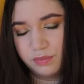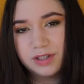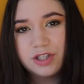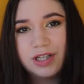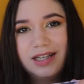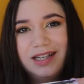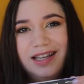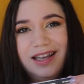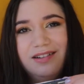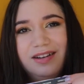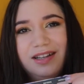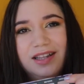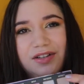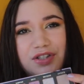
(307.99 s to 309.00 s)
which in here
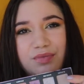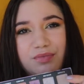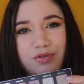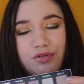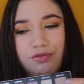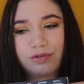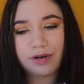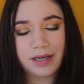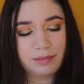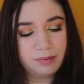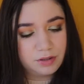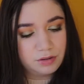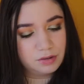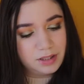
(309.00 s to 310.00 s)
it looks more grey,
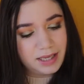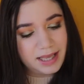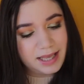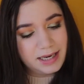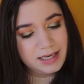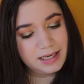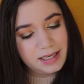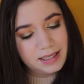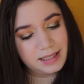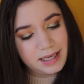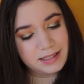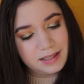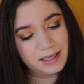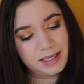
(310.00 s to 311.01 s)
but on the hand it
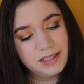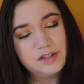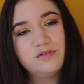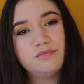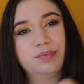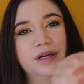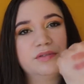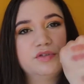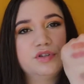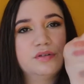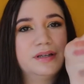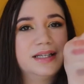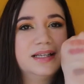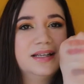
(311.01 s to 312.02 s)
has a hint of brown to
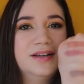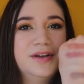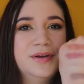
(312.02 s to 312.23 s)
it.